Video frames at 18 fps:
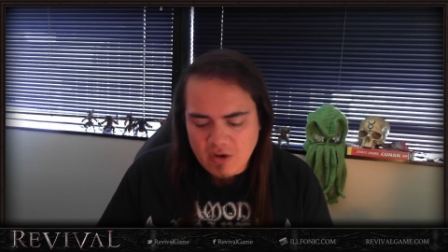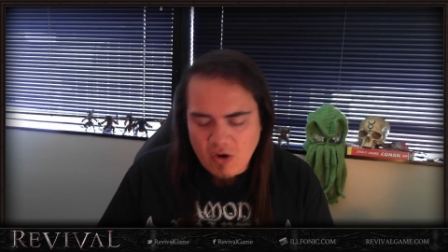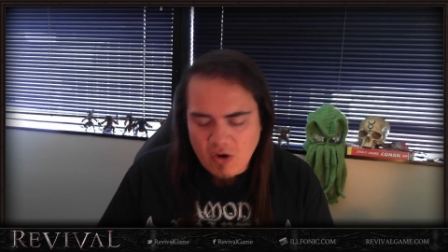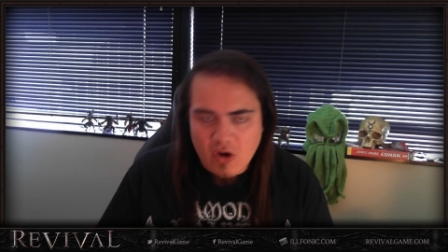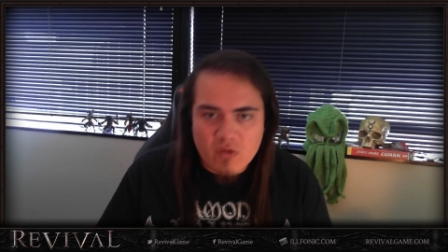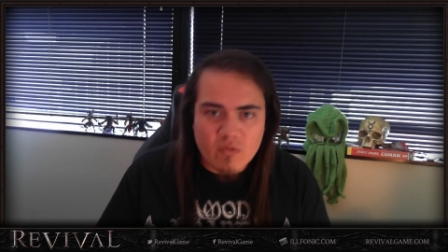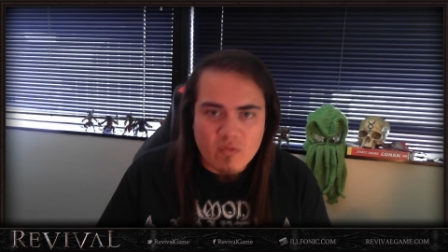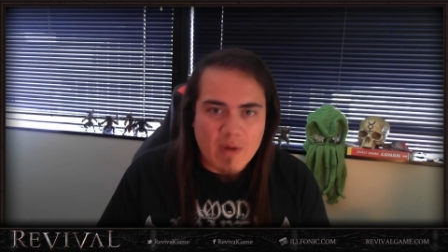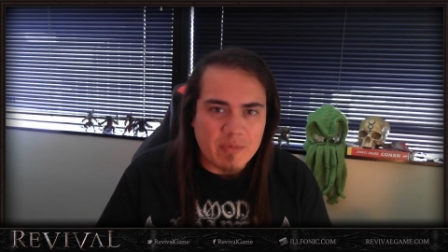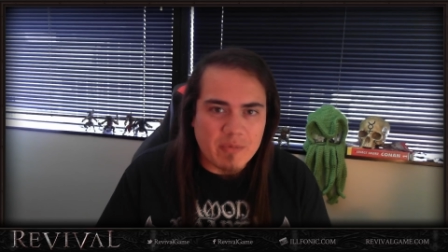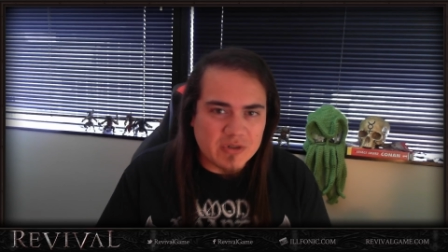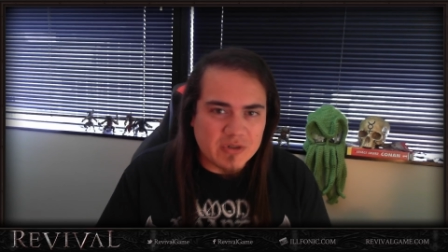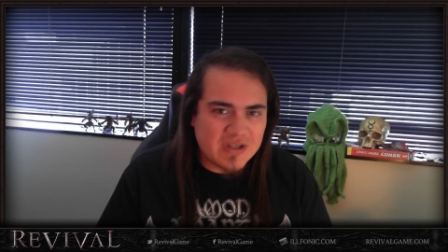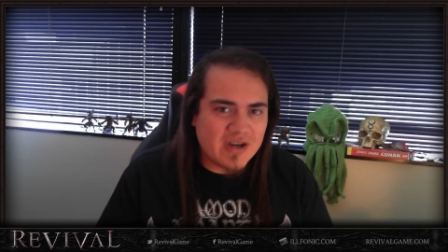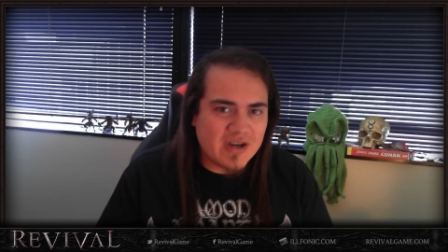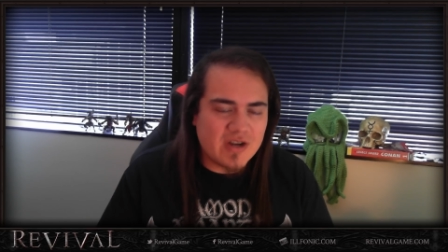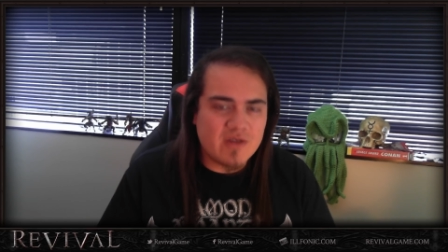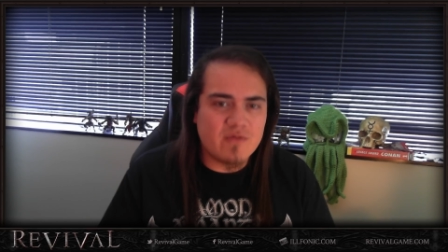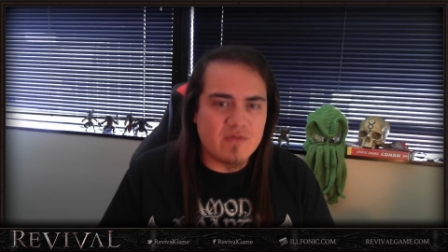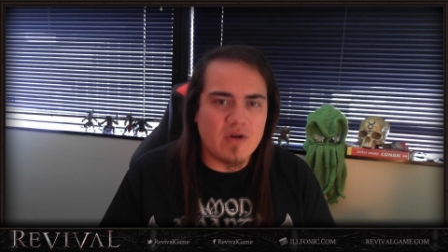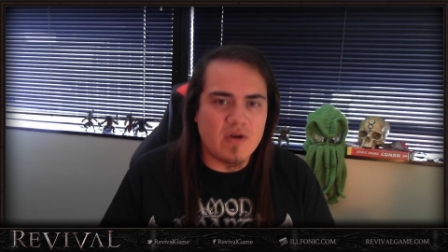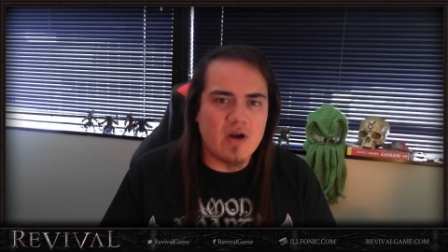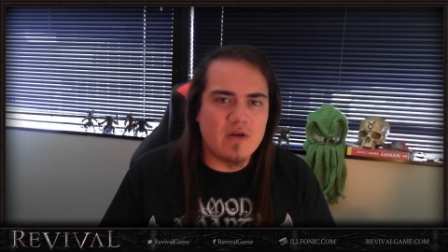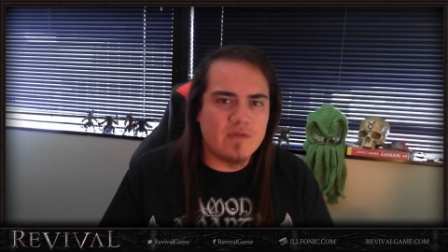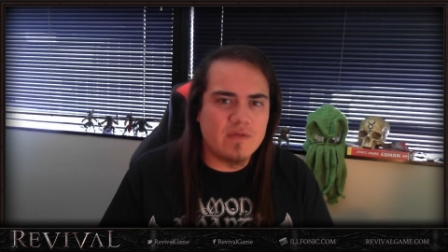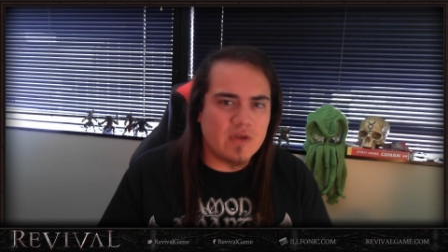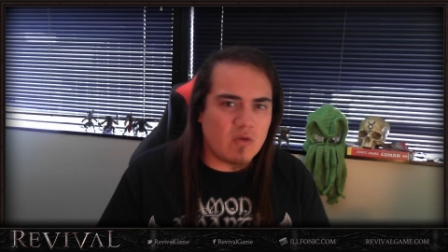aren't representative
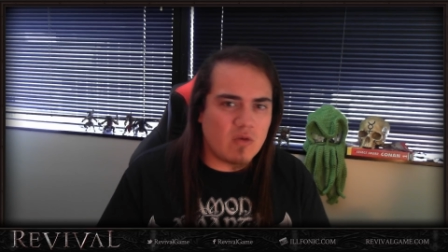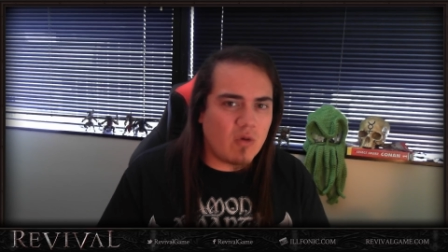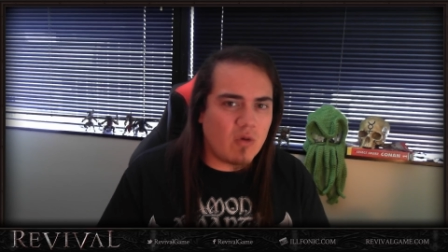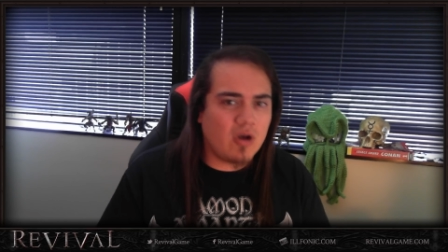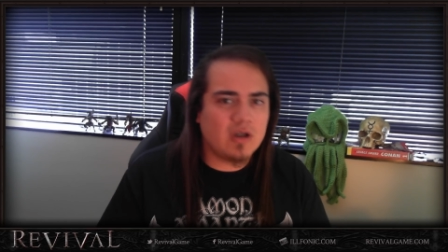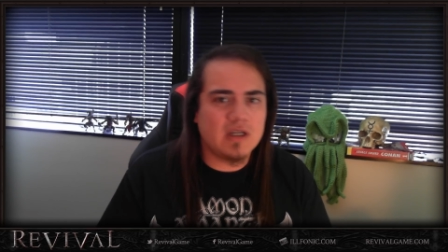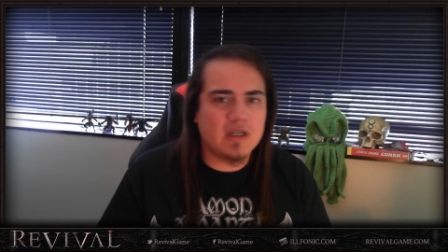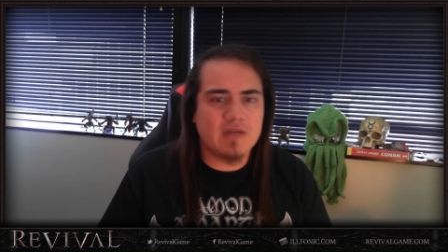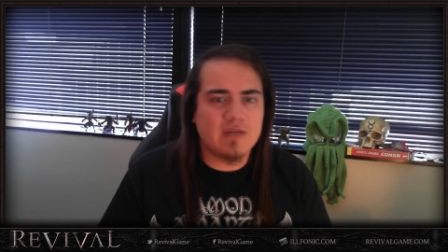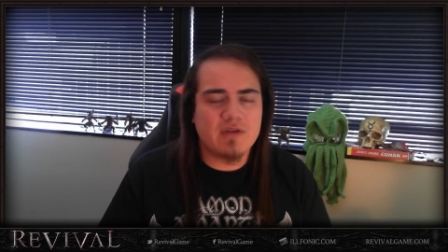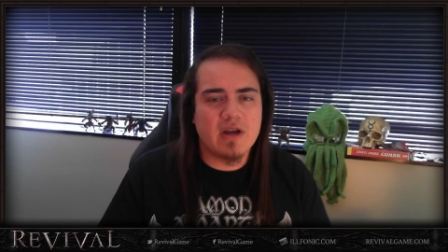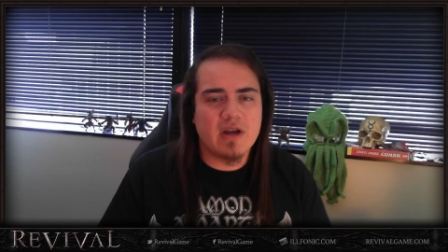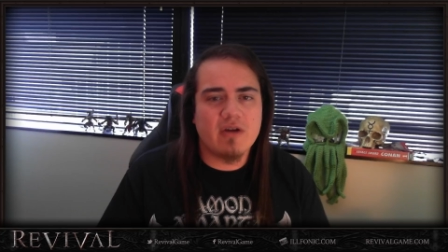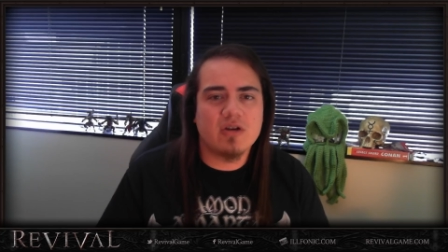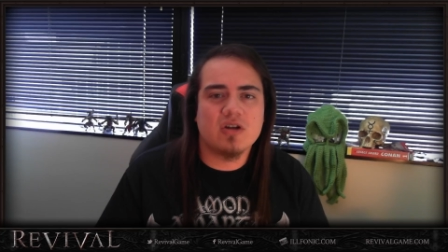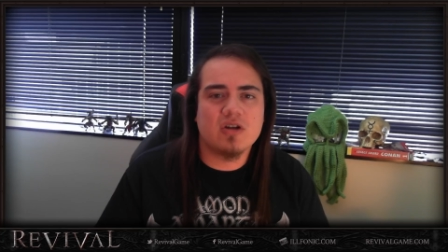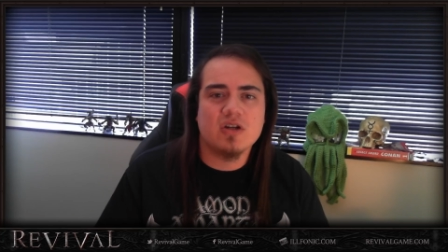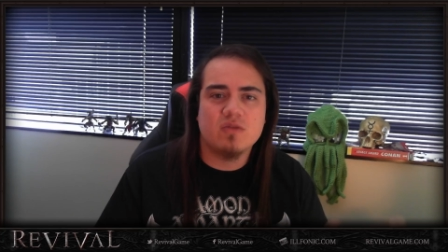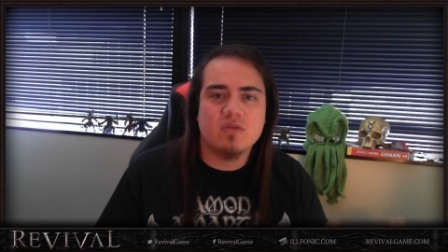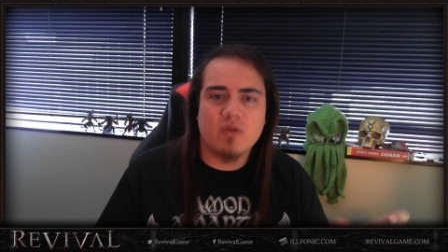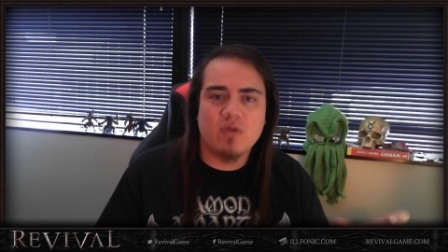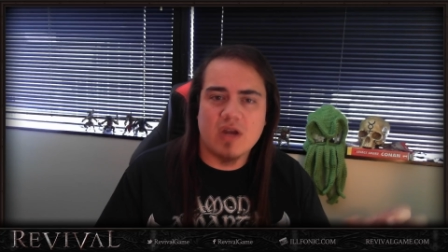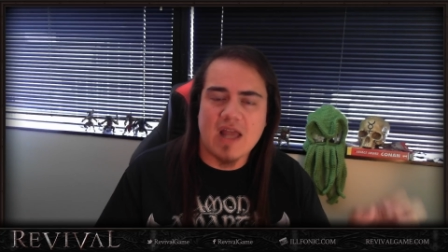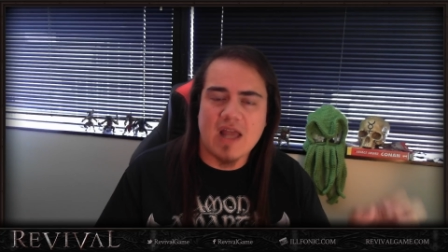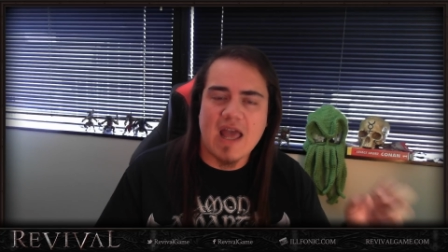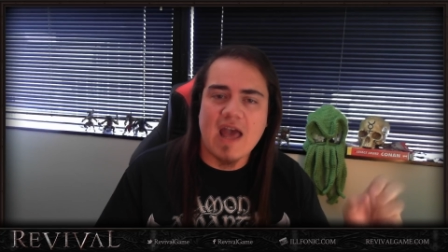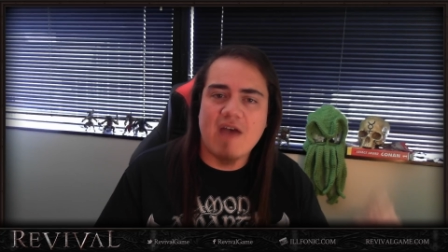of the quality of characters we're
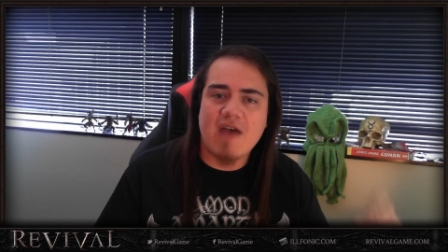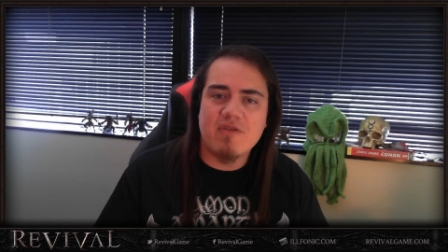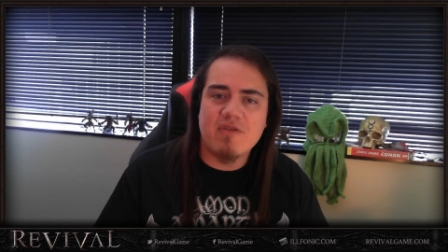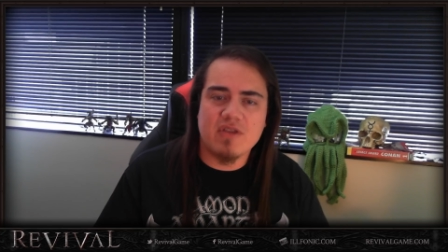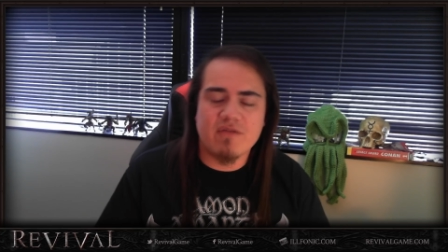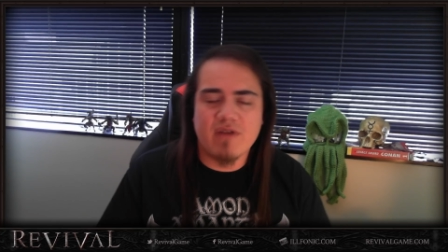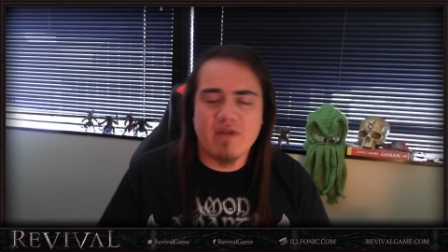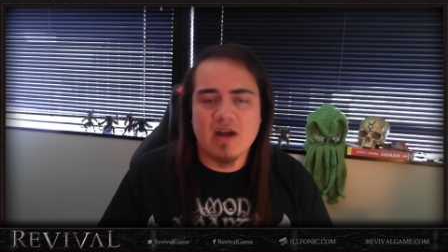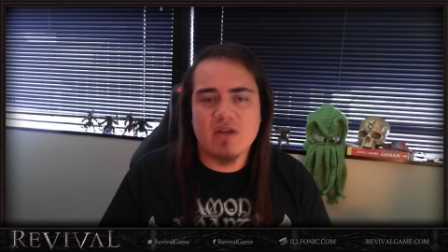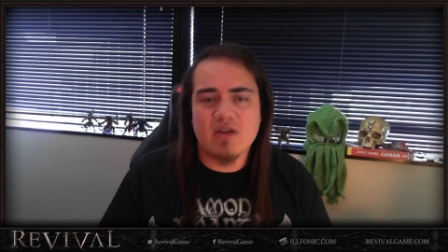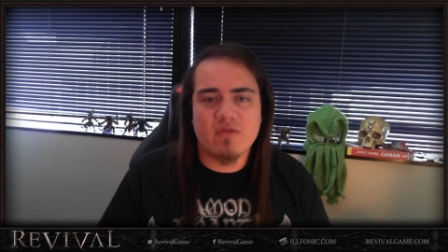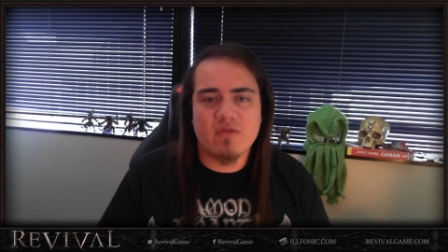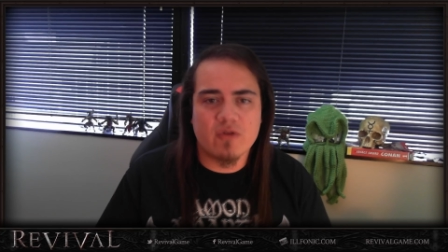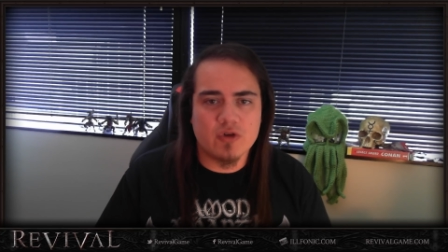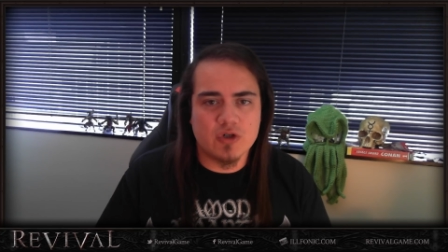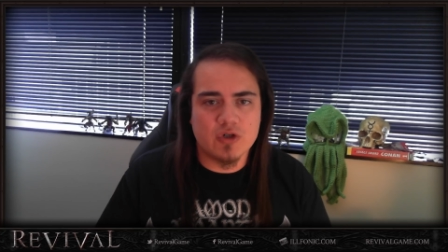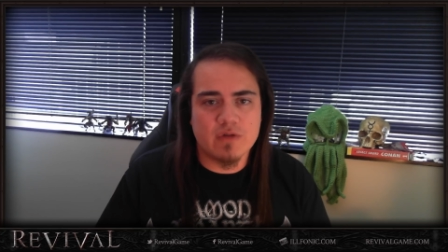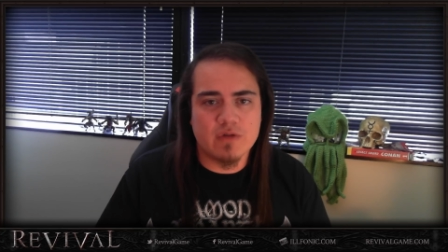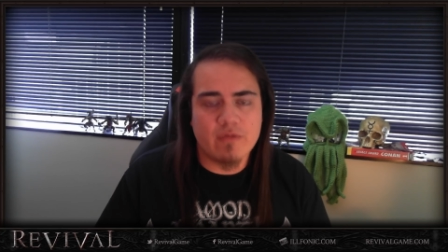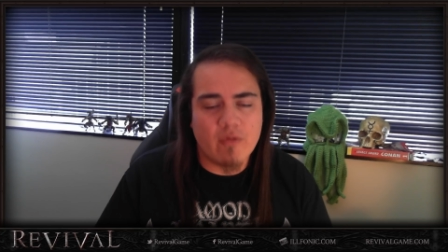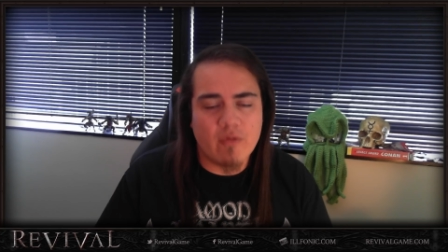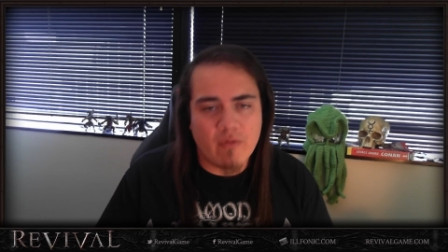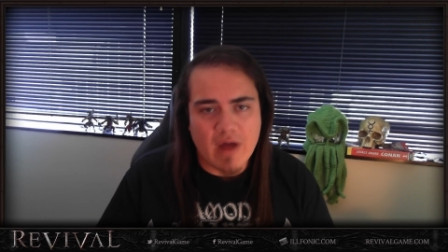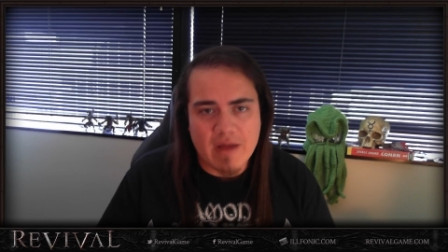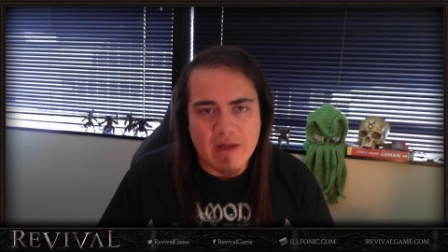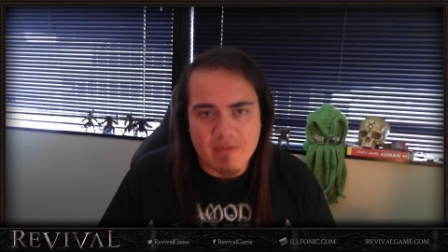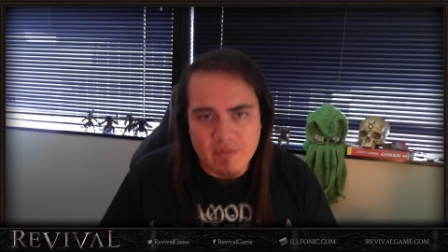going to have in the final version of
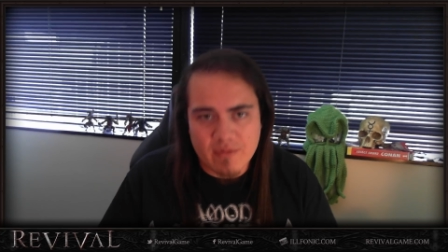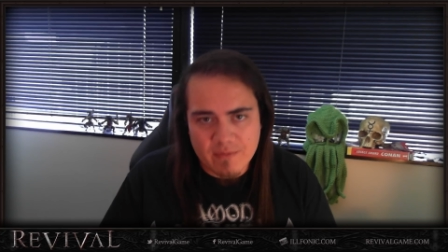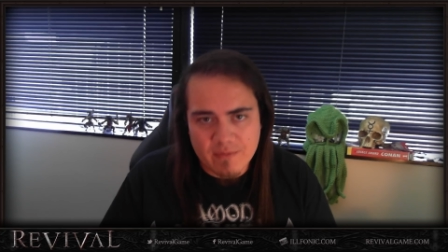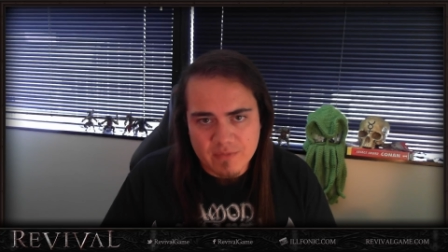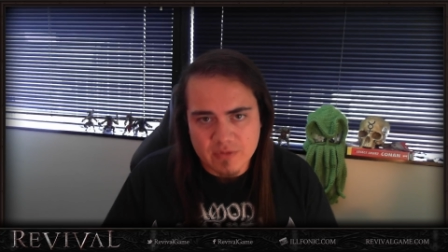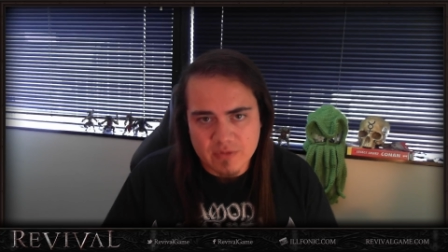Revival.